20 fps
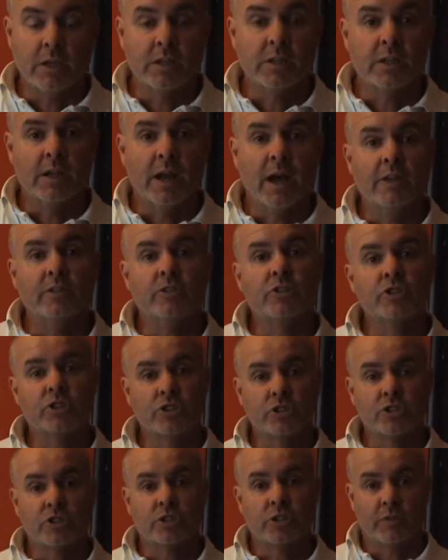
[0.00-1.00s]
end of the day, this
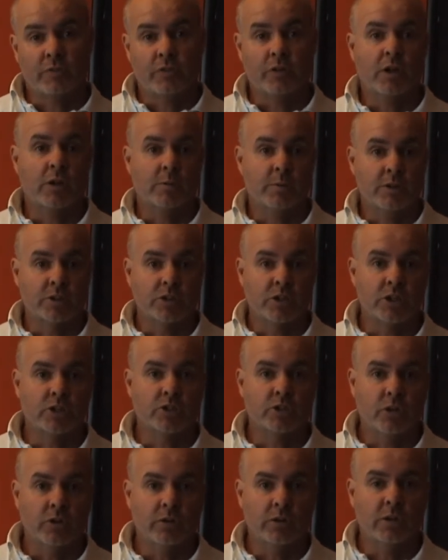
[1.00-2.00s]
is the stuff you're going to be
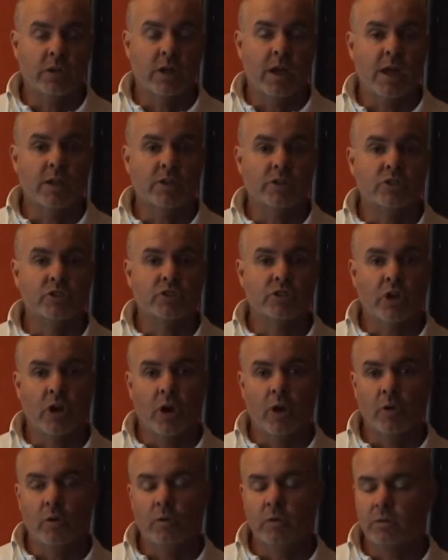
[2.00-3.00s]
assessed on, and
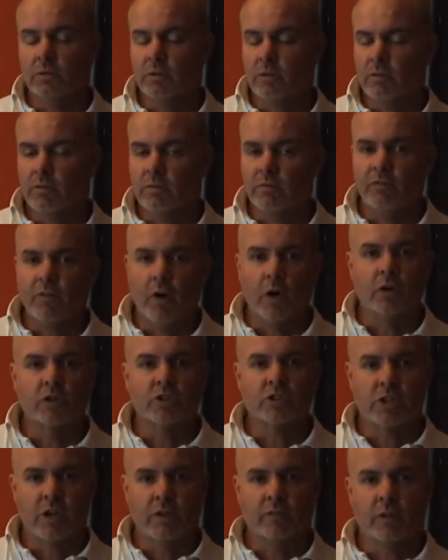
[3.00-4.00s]
so
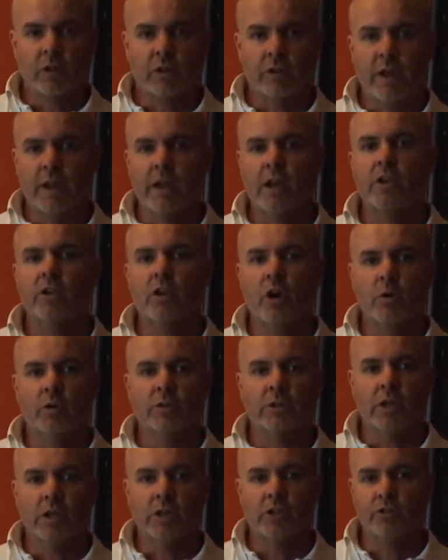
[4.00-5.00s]
focus heavily on that and know
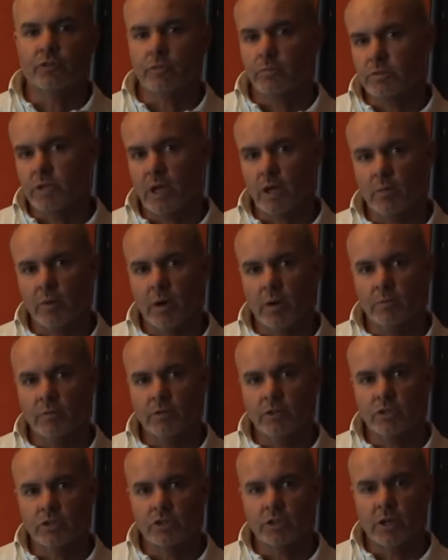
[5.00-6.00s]
what that is from day one
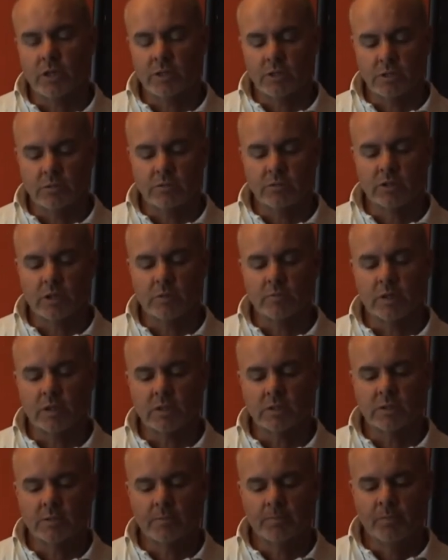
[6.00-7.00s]
when you start the
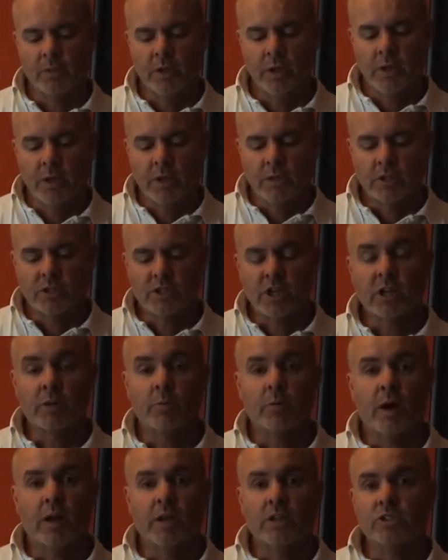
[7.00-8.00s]
subject. The
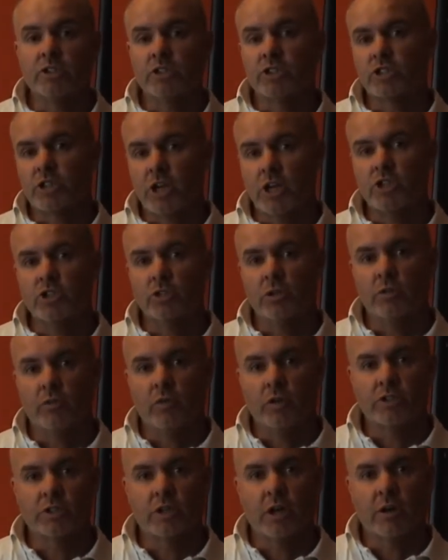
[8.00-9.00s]
second one is the schedule of
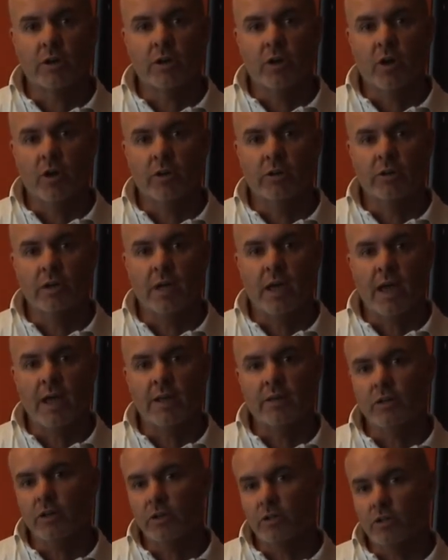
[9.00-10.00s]
what's going on,
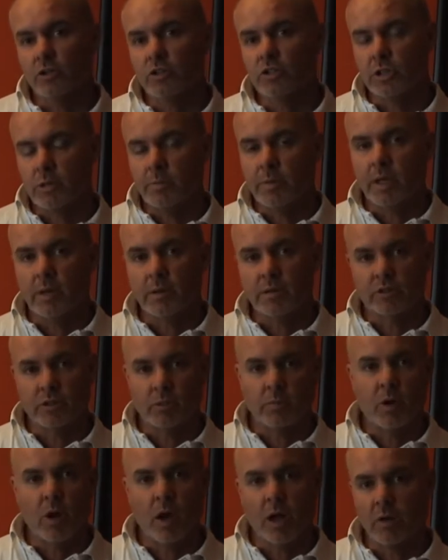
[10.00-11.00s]
and there'll usually be
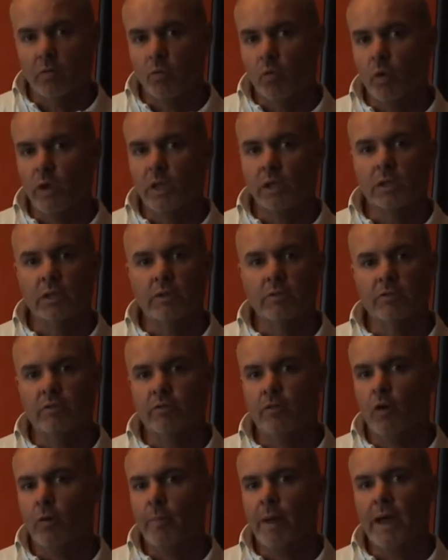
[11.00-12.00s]
some kind of weekly
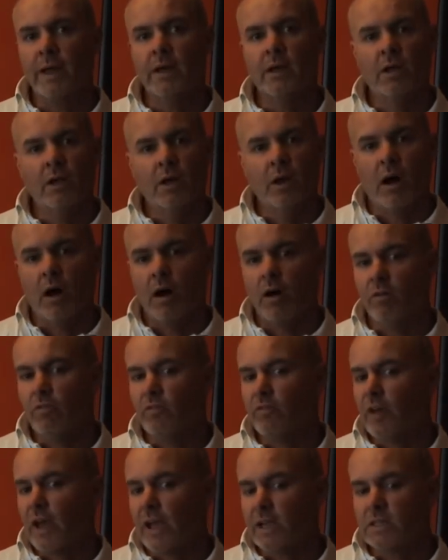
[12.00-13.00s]
format
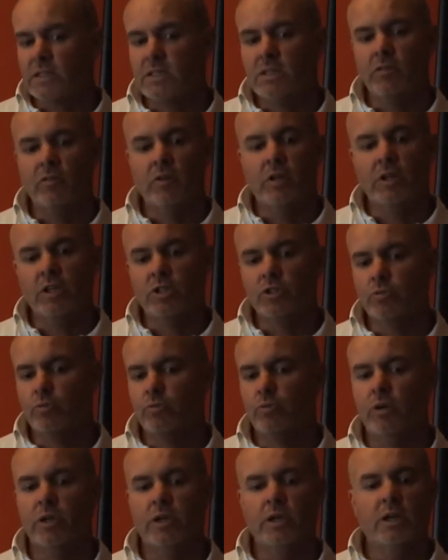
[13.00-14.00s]
of activities,
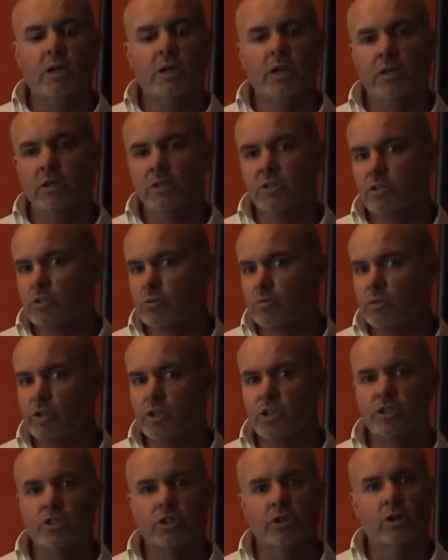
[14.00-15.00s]
readings,
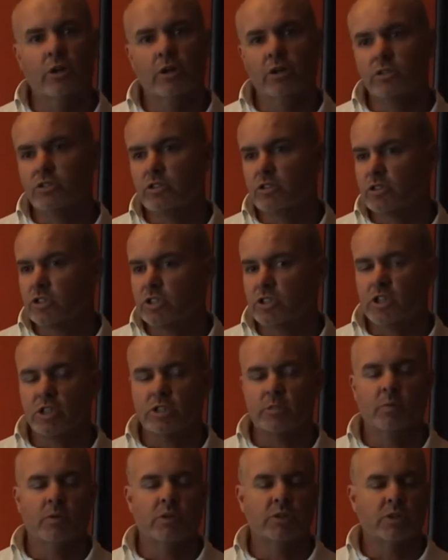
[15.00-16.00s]
research,
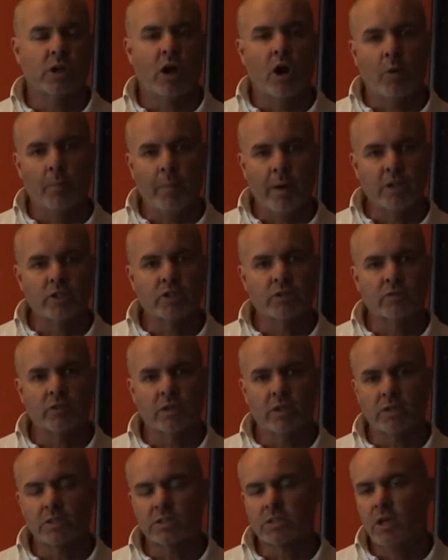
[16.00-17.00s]
assessments, a whole bunch of
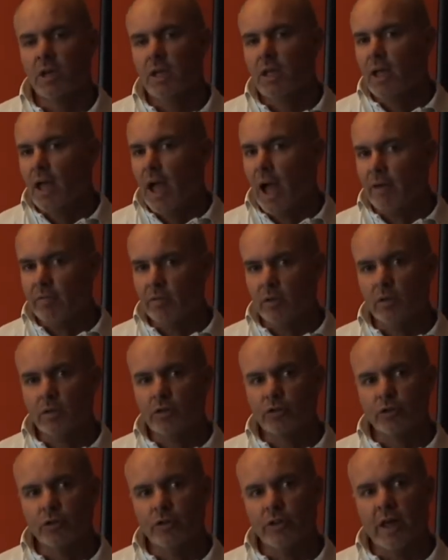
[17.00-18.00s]
things. Have a
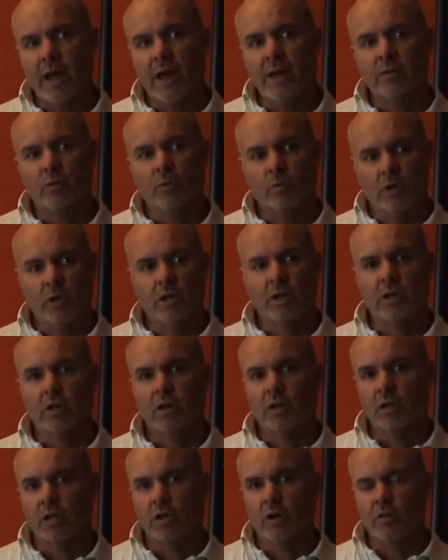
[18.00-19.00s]
look through that really
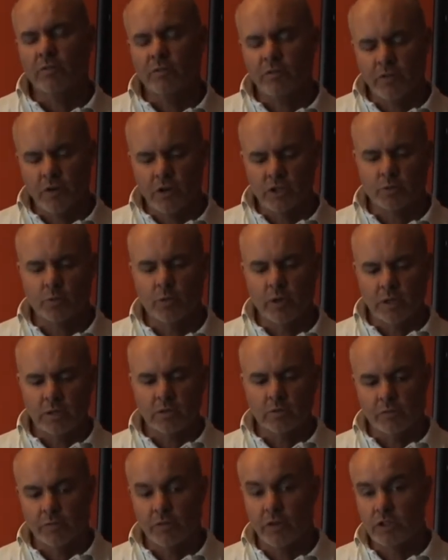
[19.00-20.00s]
early on, first
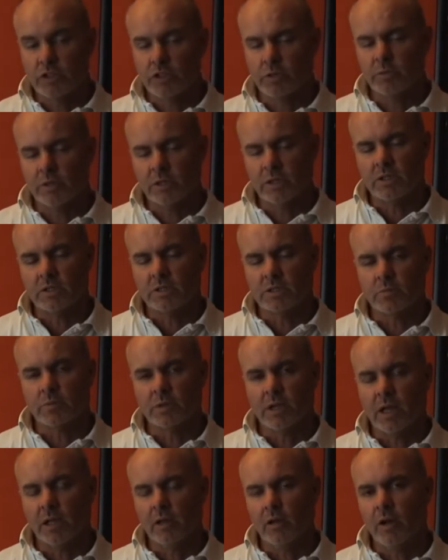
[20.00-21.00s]
week or first time you get your
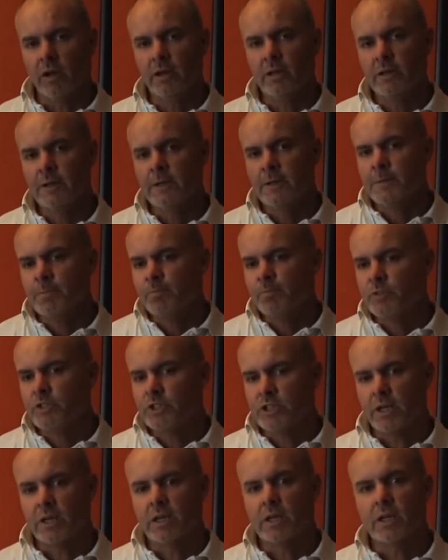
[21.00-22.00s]
subject outline.
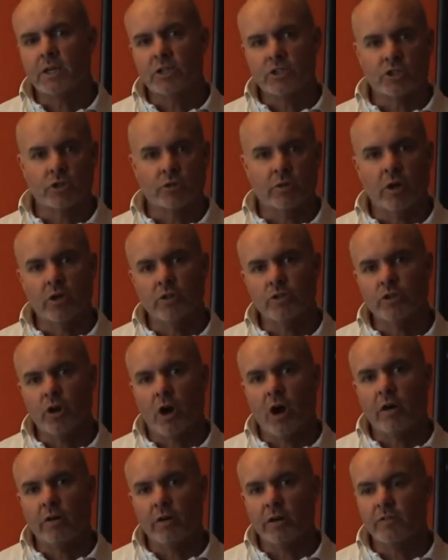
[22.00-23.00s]
Check it against your own
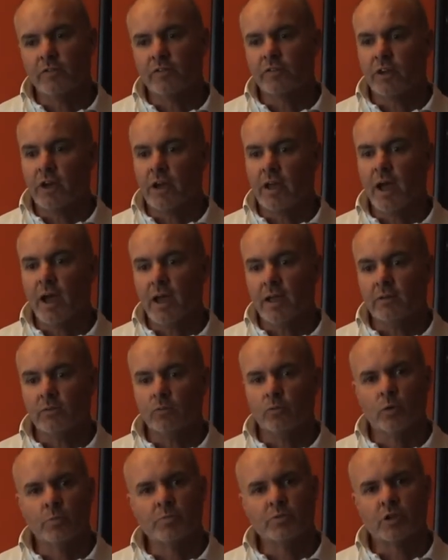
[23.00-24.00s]
diary to say, hey,
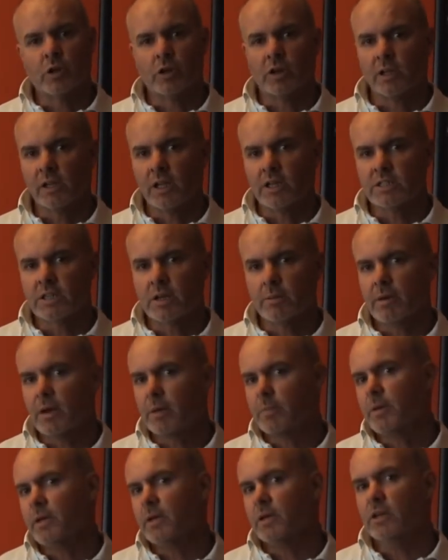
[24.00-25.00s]
whoops, got a clash coming
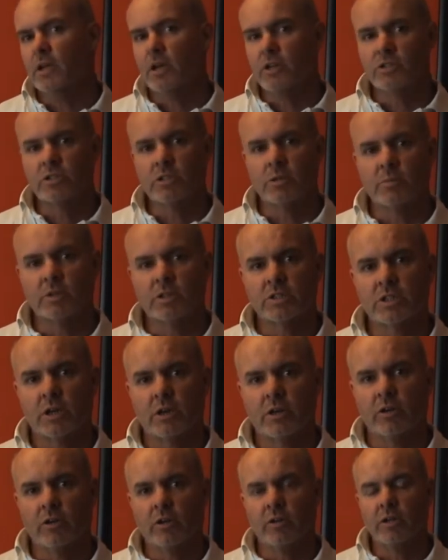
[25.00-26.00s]
up here, know something's
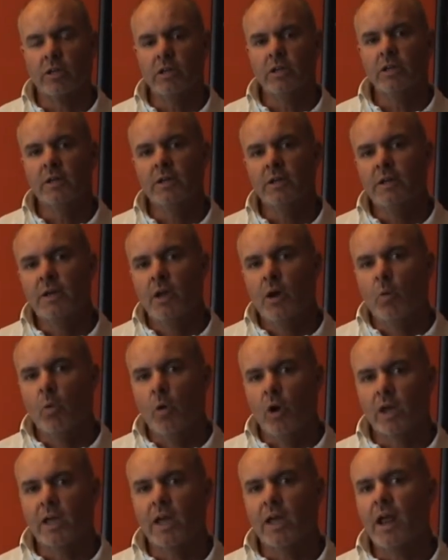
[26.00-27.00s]
going on here.
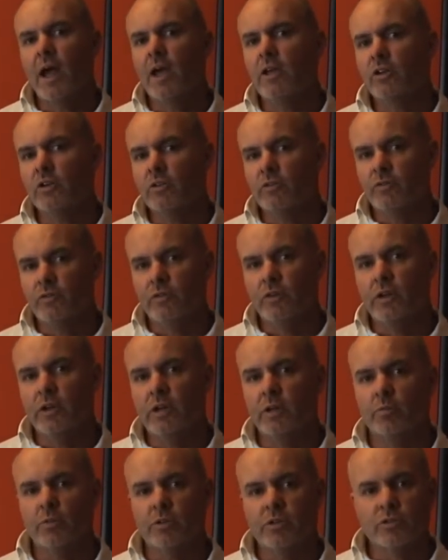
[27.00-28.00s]
Work out how you can fit
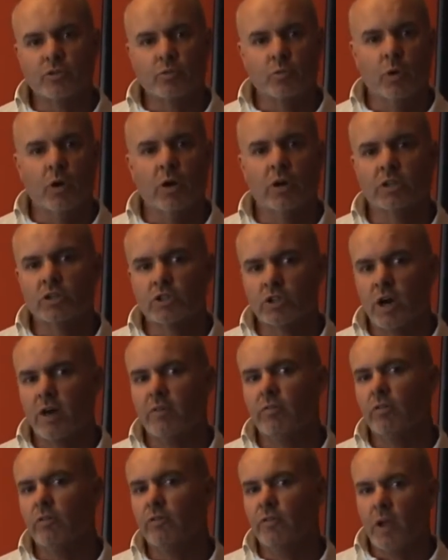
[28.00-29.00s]
it in with work,
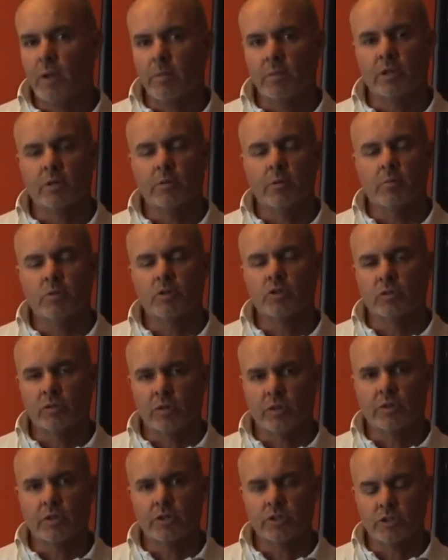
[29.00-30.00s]
travel, family commitments,
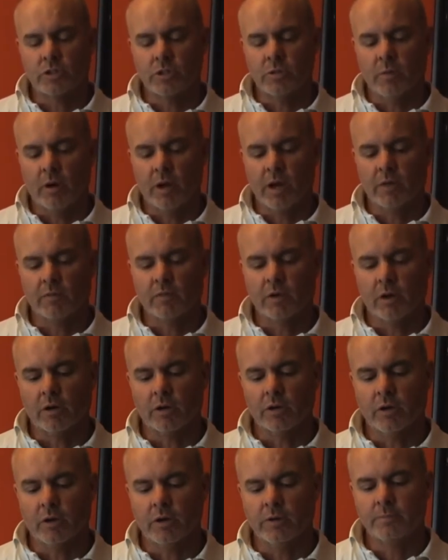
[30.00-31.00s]
all the things that you might have
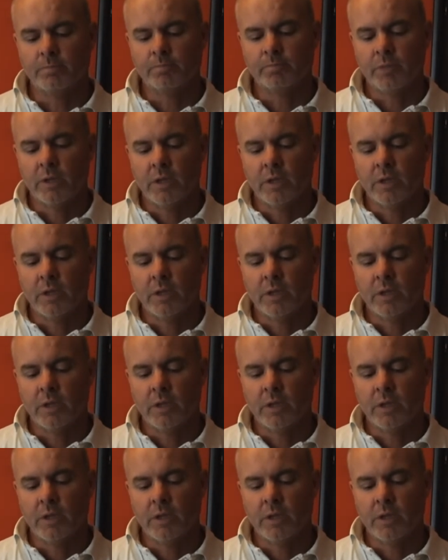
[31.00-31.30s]
going on.